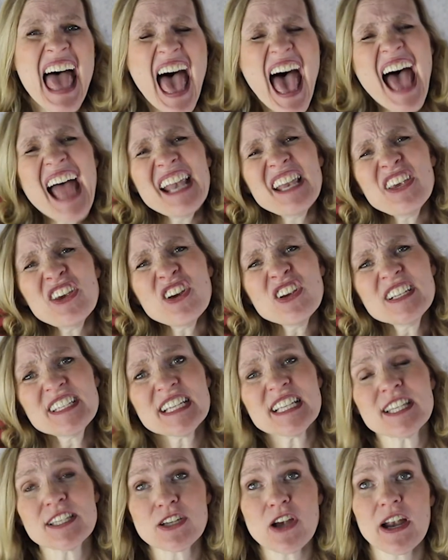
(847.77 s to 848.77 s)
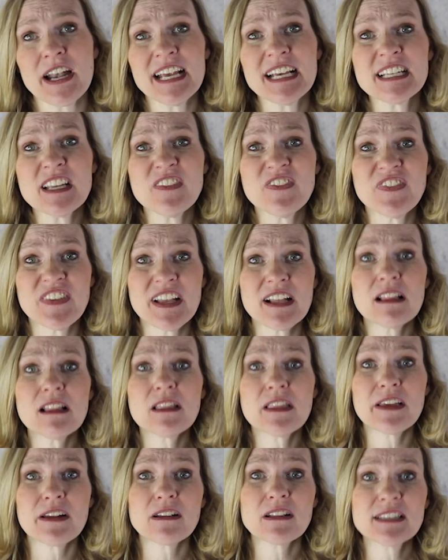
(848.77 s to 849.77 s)
and you're just starting to feel a
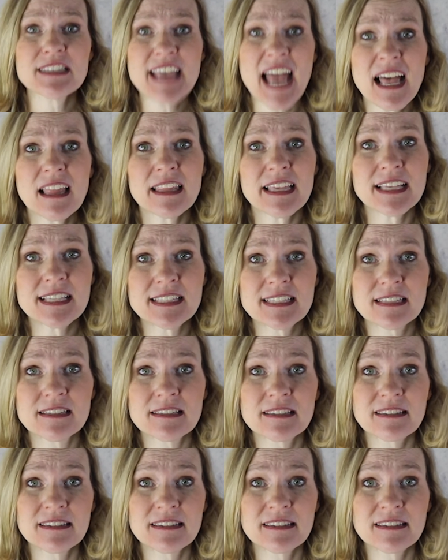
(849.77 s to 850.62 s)
little jealous.